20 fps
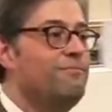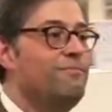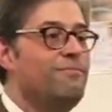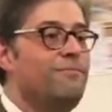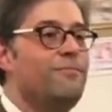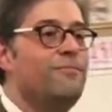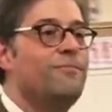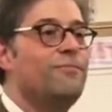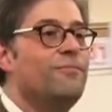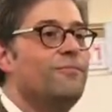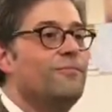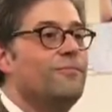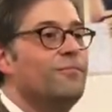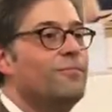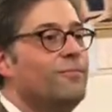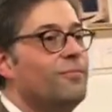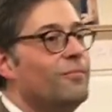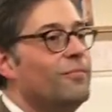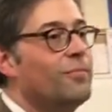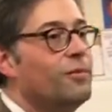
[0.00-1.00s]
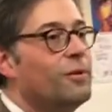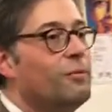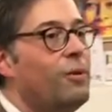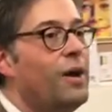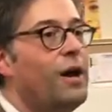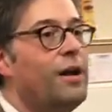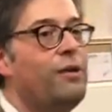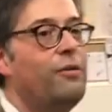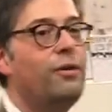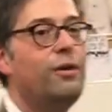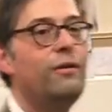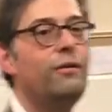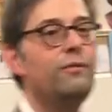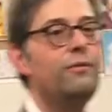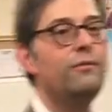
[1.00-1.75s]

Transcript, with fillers: Hmm, well, I don't